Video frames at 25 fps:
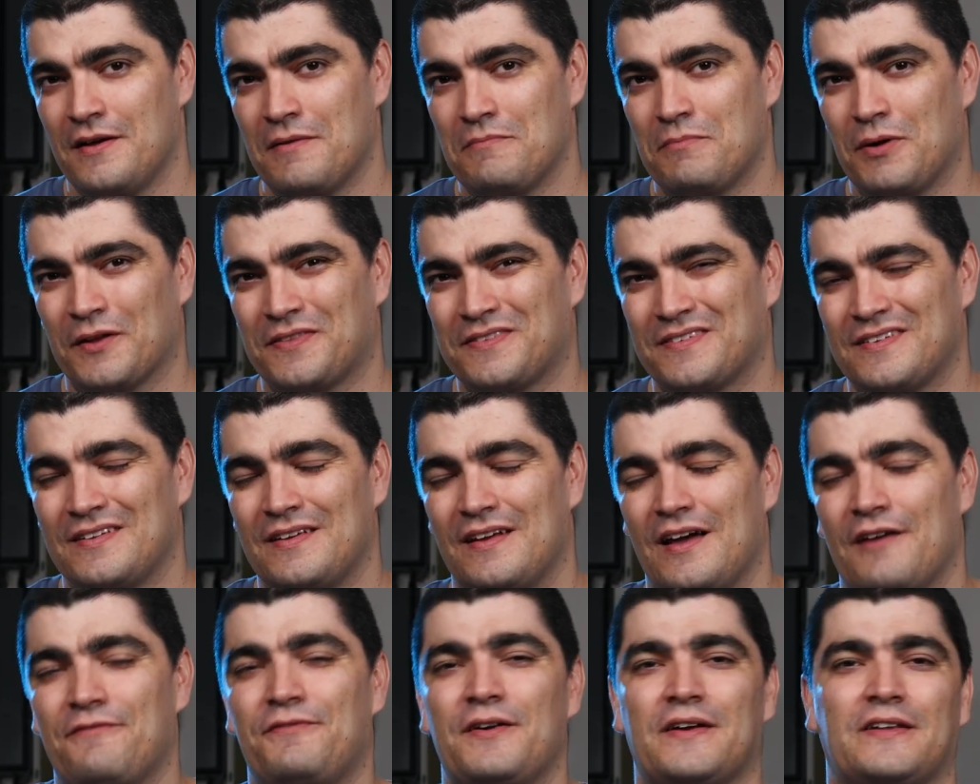
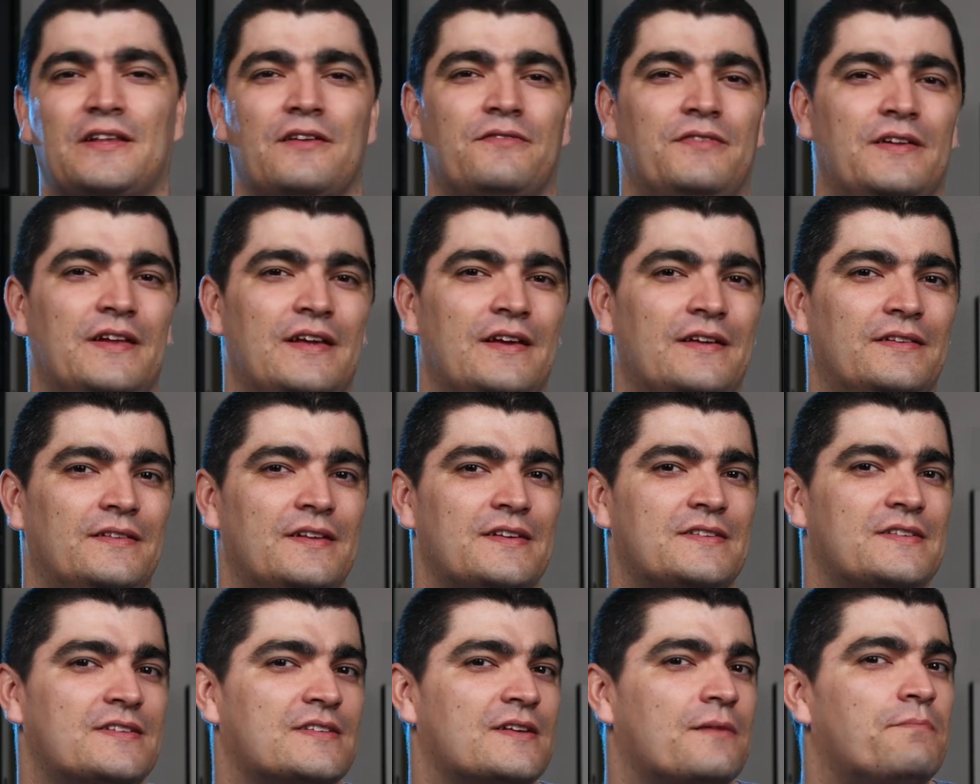But effectively,
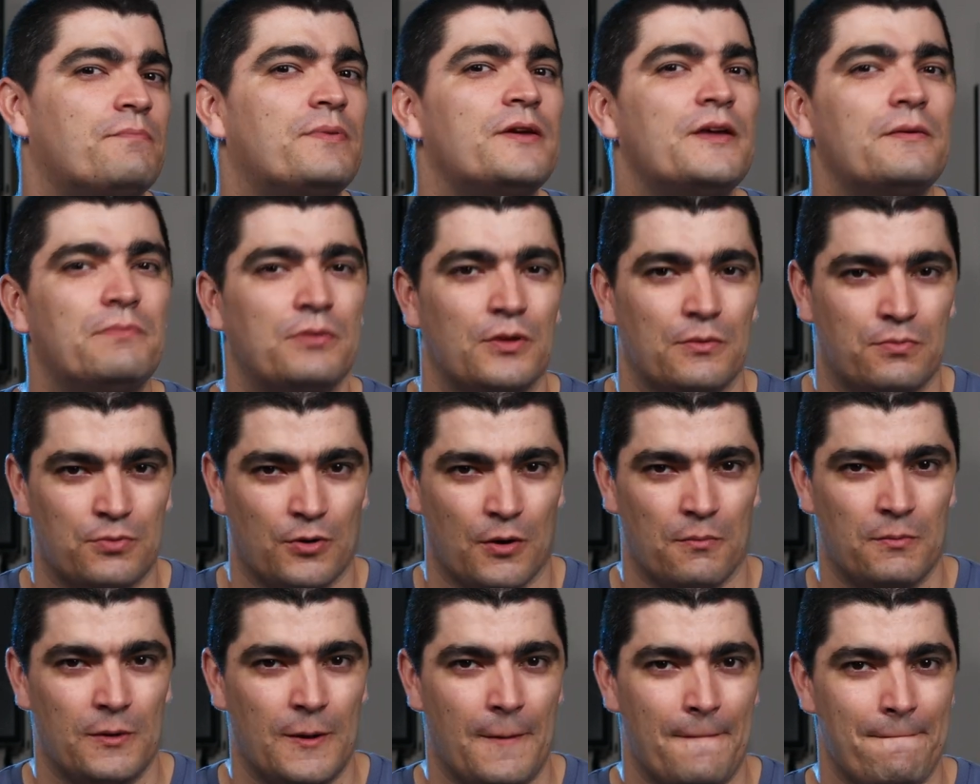this is a people
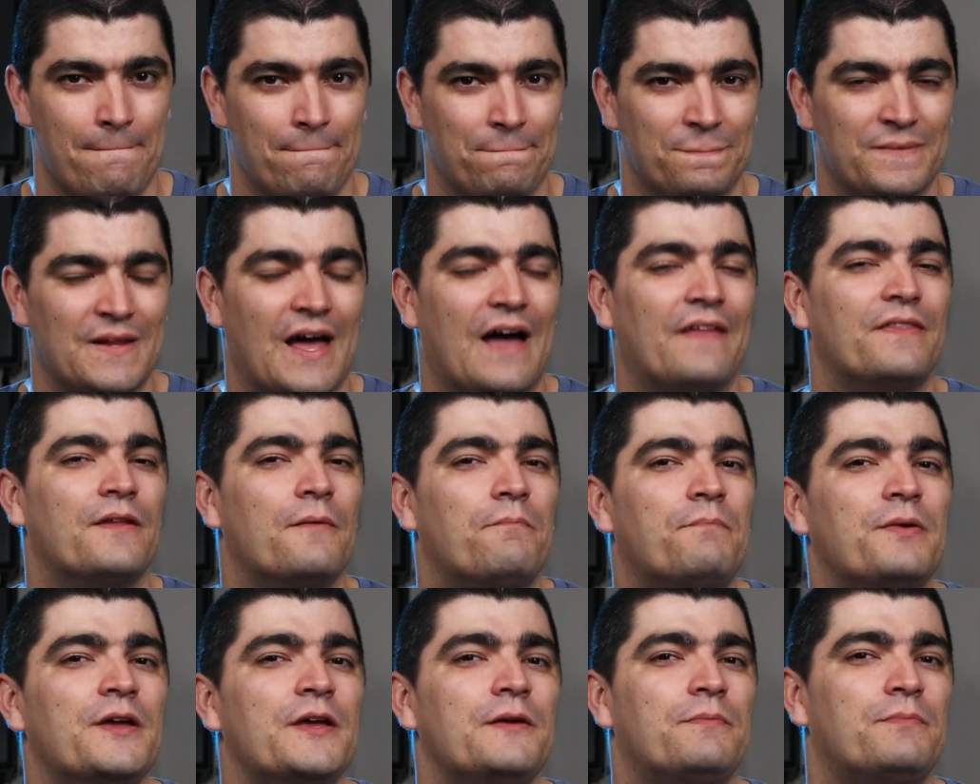problem and the
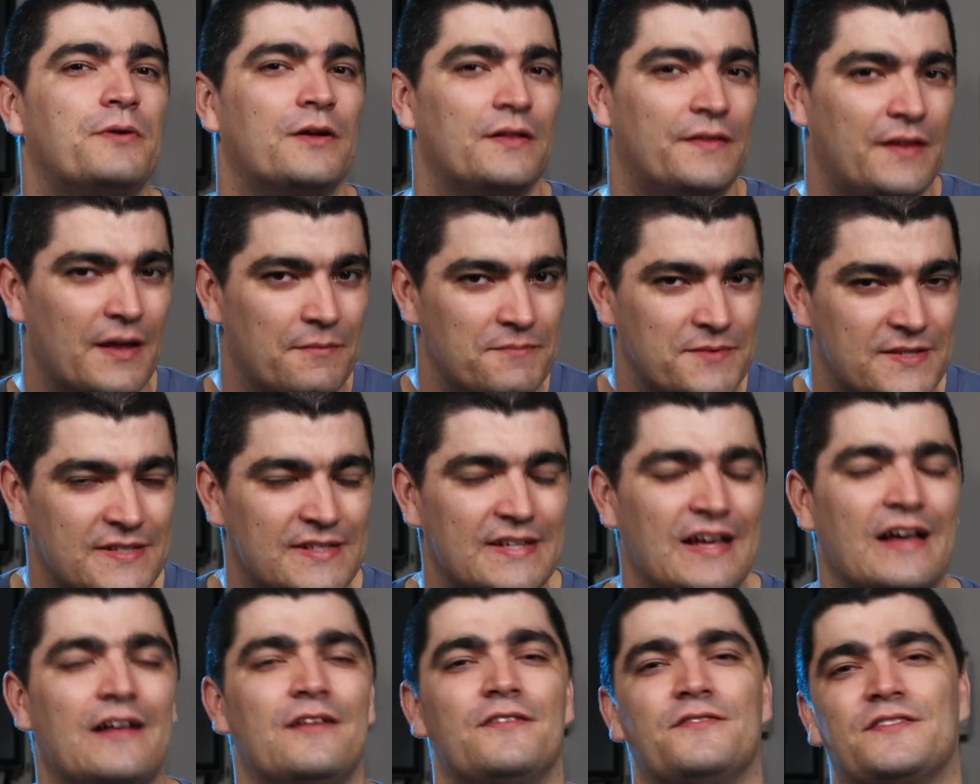people
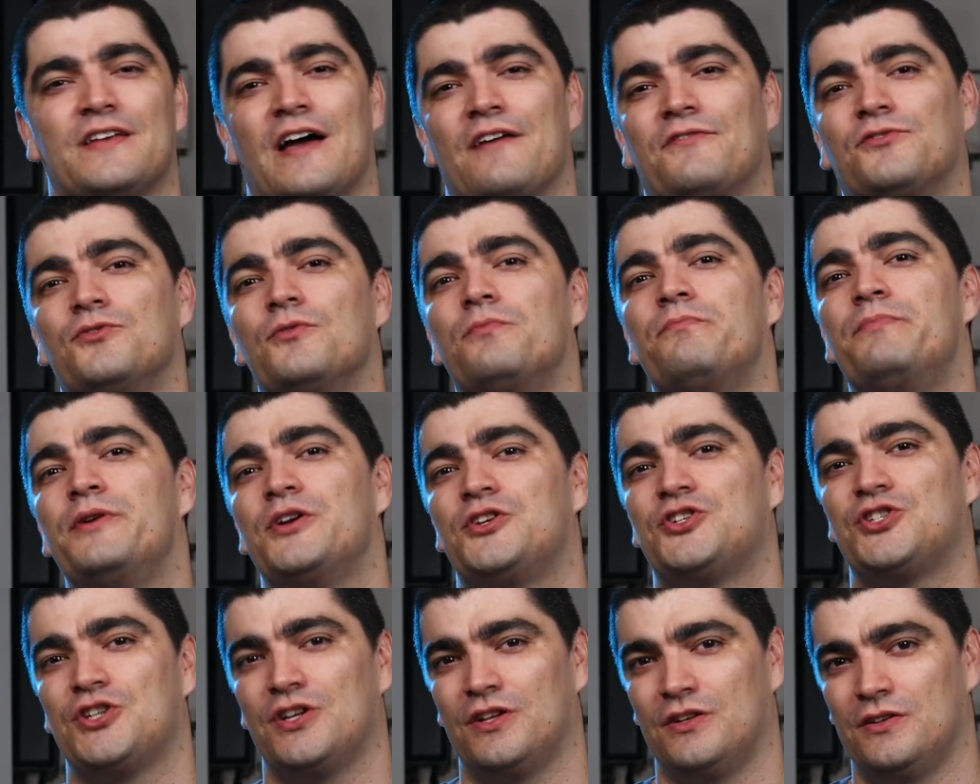themselves have to
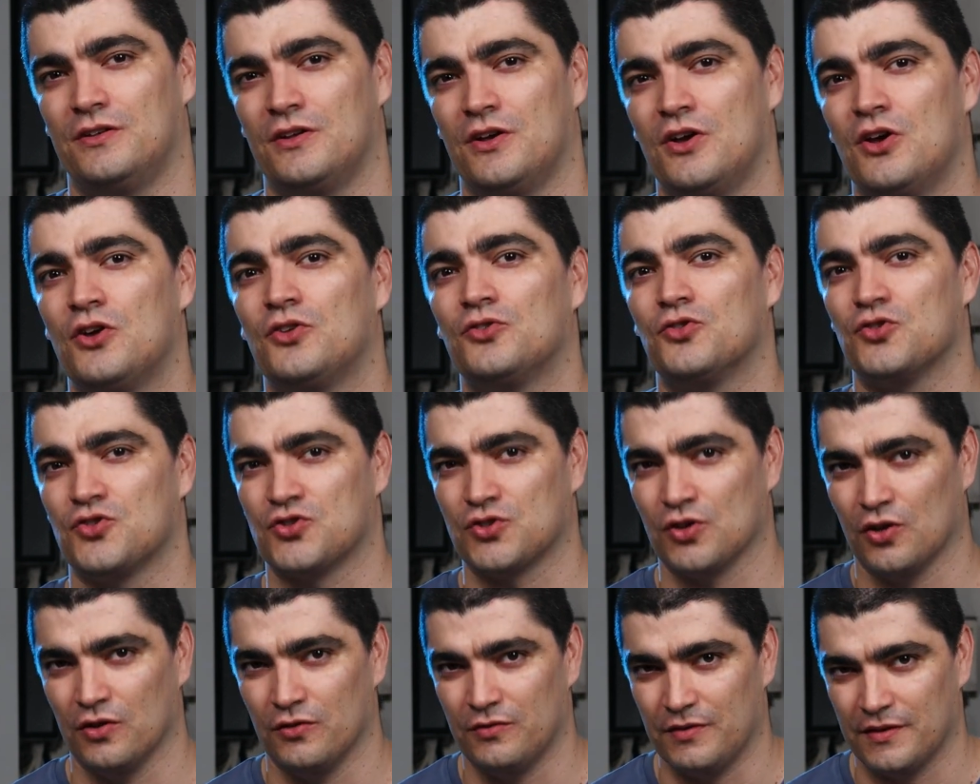pitch in to
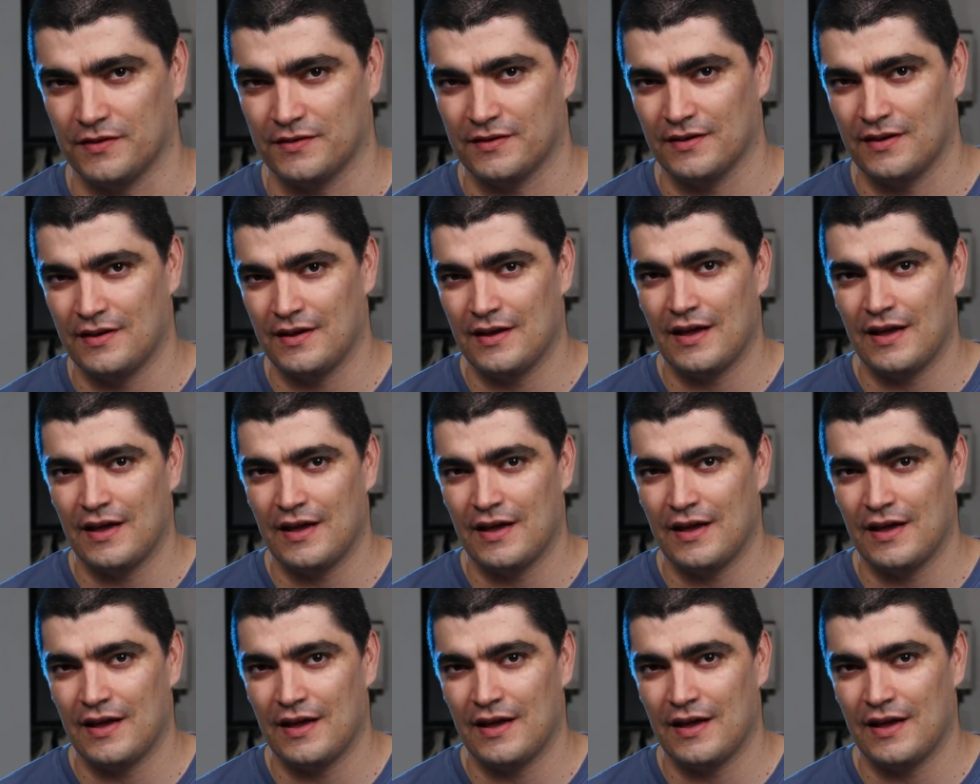solve it.